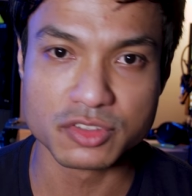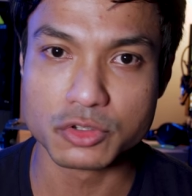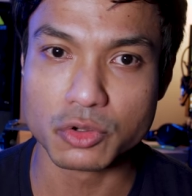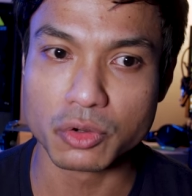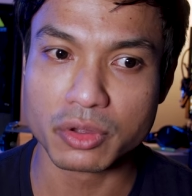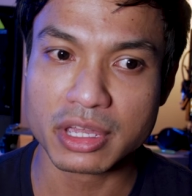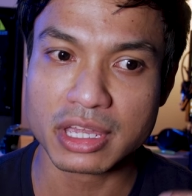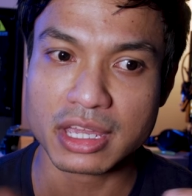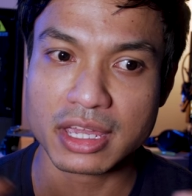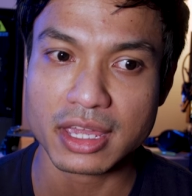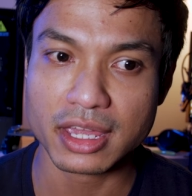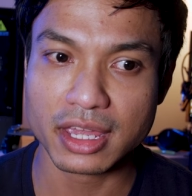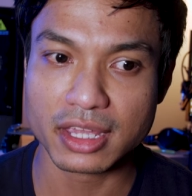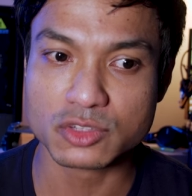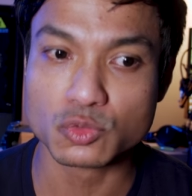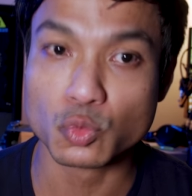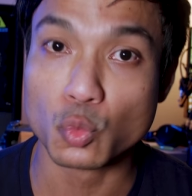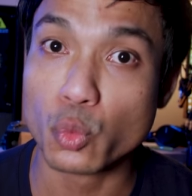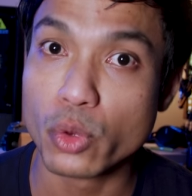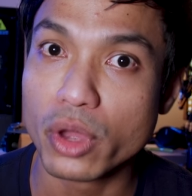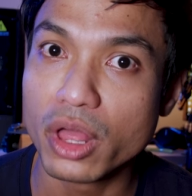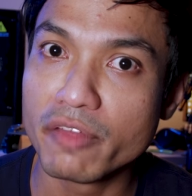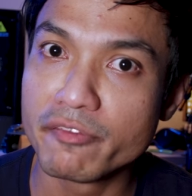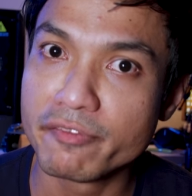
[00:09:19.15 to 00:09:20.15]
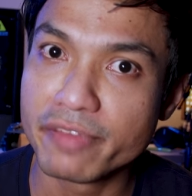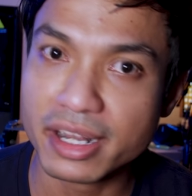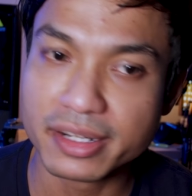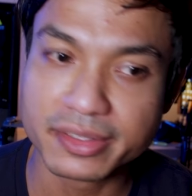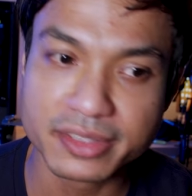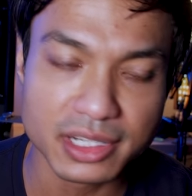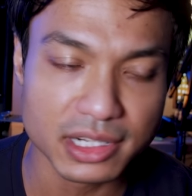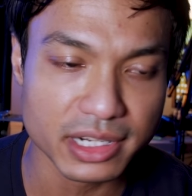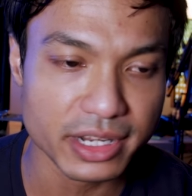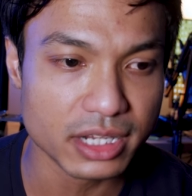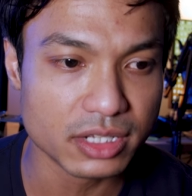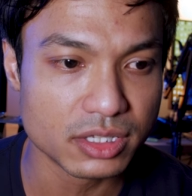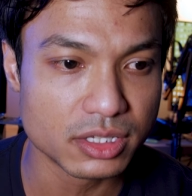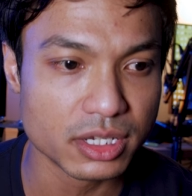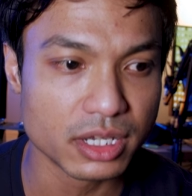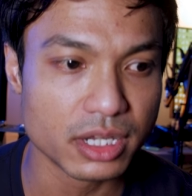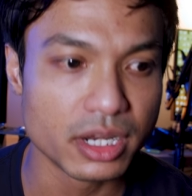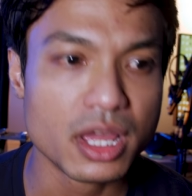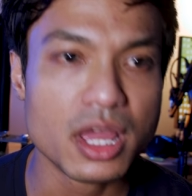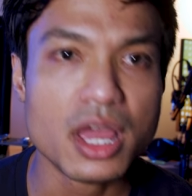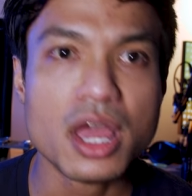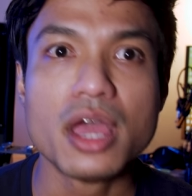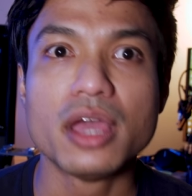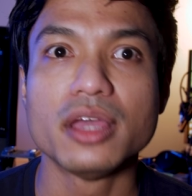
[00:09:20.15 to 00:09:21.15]
Is your case well
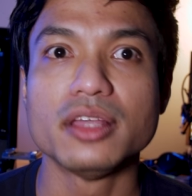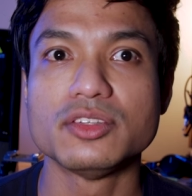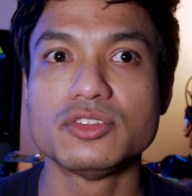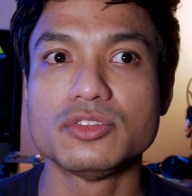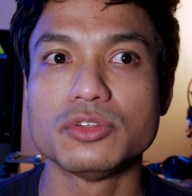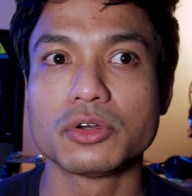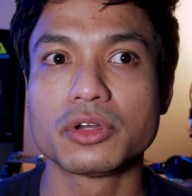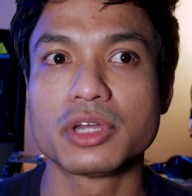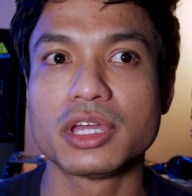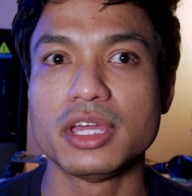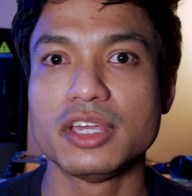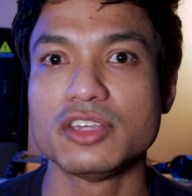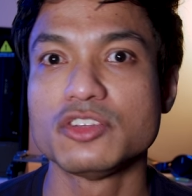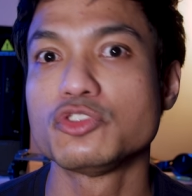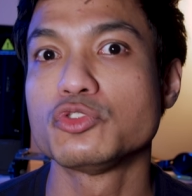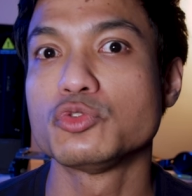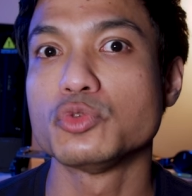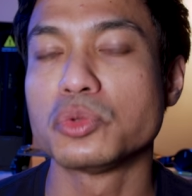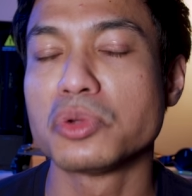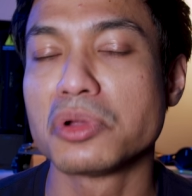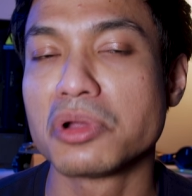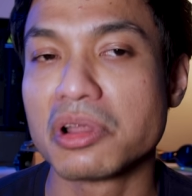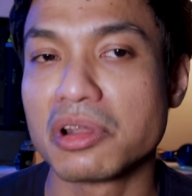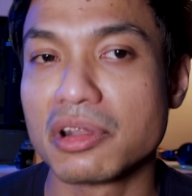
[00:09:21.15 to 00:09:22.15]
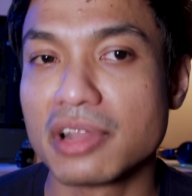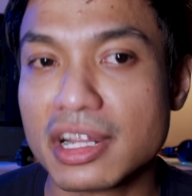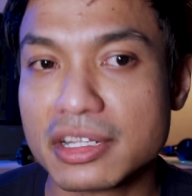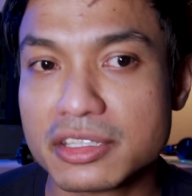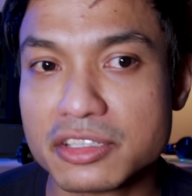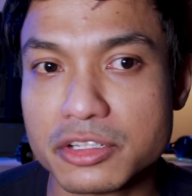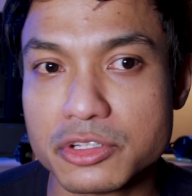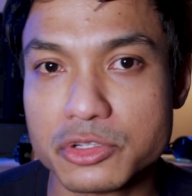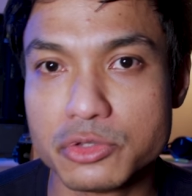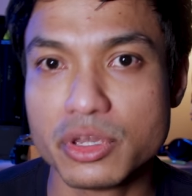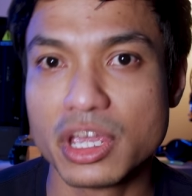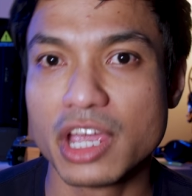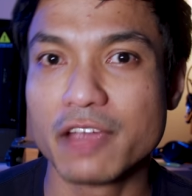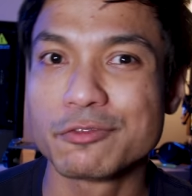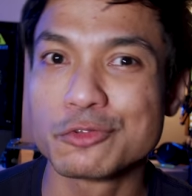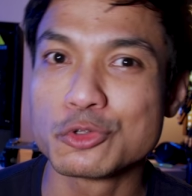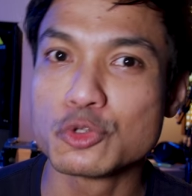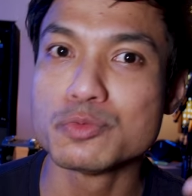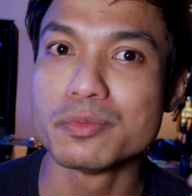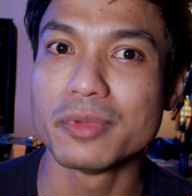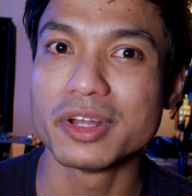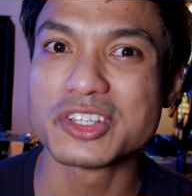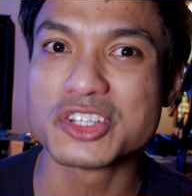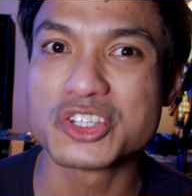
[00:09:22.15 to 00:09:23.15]
ventilated? Is your case too cluttered? Do you have
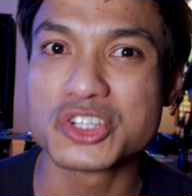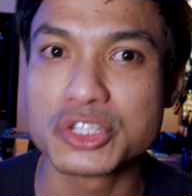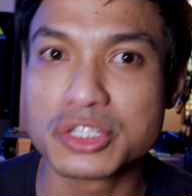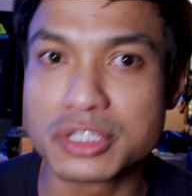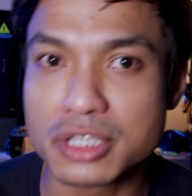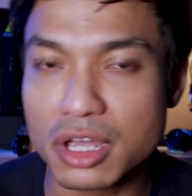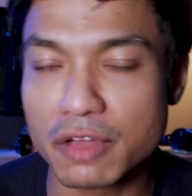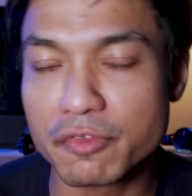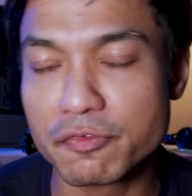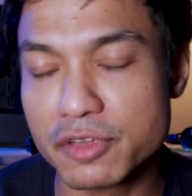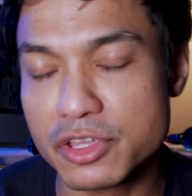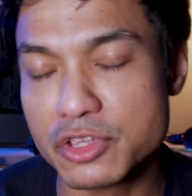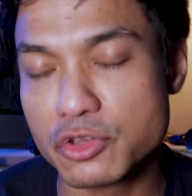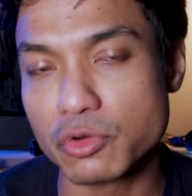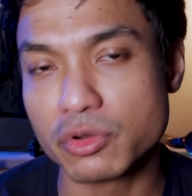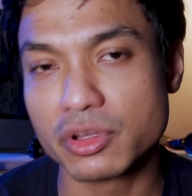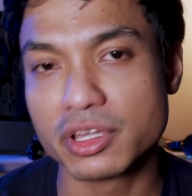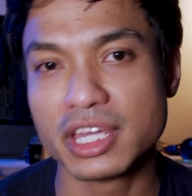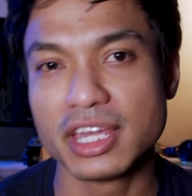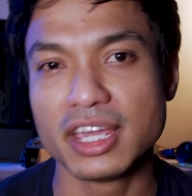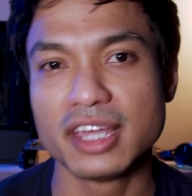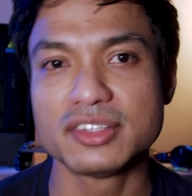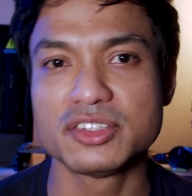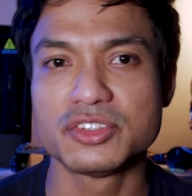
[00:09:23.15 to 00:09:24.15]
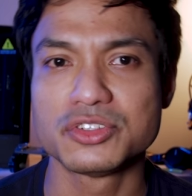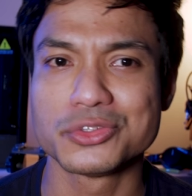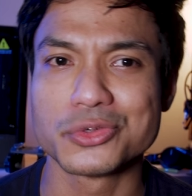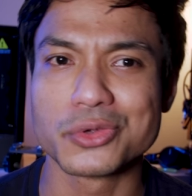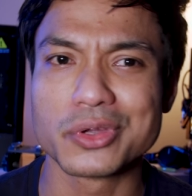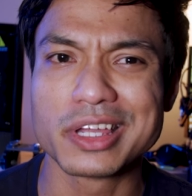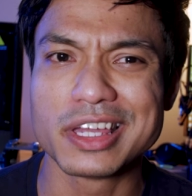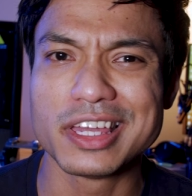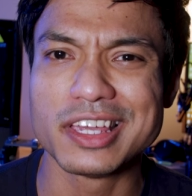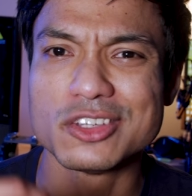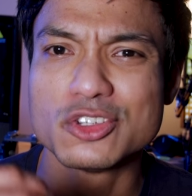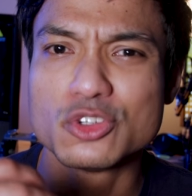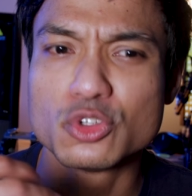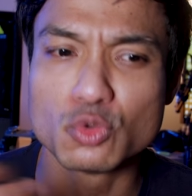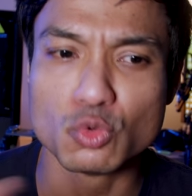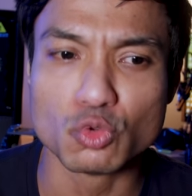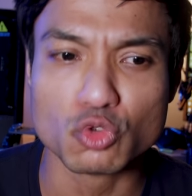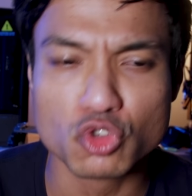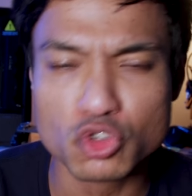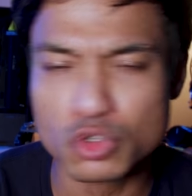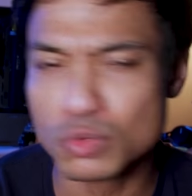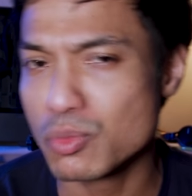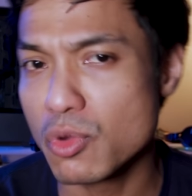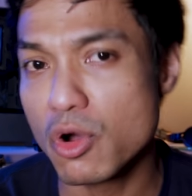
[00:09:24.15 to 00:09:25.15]
too much stuff in your case? Is your case
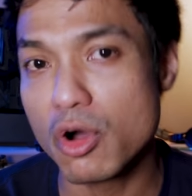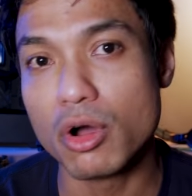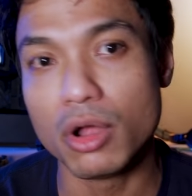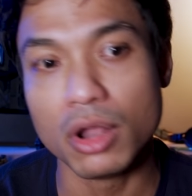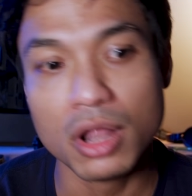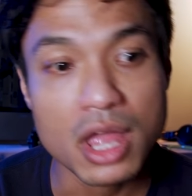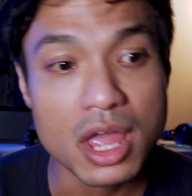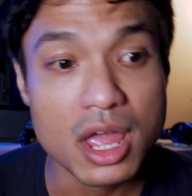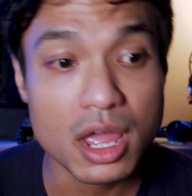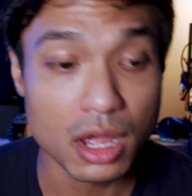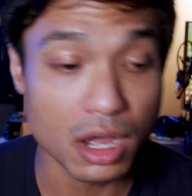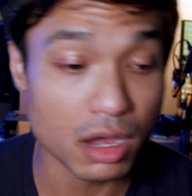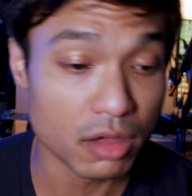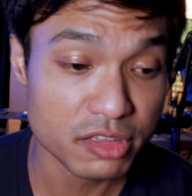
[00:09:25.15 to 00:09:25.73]
too small?